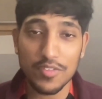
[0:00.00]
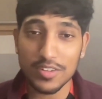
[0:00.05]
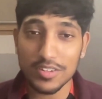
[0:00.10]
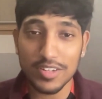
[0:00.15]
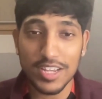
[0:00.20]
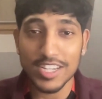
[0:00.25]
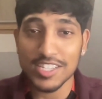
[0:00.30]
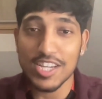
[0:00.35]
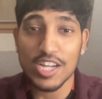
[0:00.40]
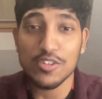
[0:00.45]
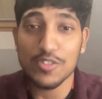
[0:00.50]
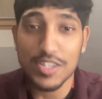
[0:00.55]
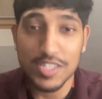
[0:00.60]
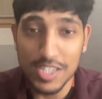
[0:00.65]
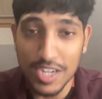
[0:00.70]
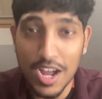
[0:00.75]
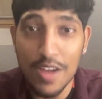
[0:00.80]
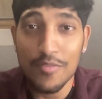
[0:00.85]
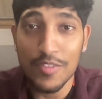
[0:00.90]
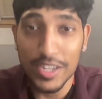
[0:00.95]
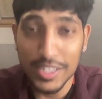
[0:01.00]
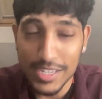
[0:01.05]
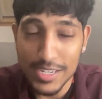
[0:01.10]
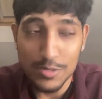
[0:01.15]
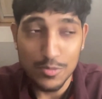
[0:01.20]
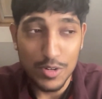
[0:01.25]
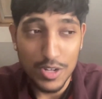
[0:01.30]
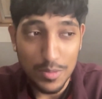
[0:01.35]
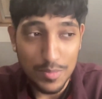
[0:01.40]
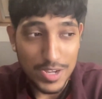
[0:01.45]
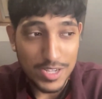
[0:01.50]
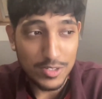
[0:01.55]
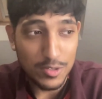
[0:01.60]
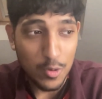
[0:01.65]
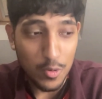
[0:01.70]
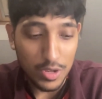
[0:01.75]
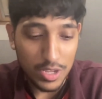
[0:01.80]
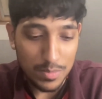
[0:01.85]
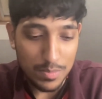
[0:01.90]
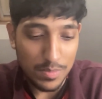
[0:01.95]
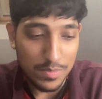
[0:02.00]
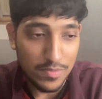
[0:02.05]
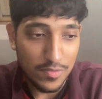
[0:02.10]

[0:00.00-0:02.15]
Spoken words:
exaggerating. I think that is one of the best goalkeeping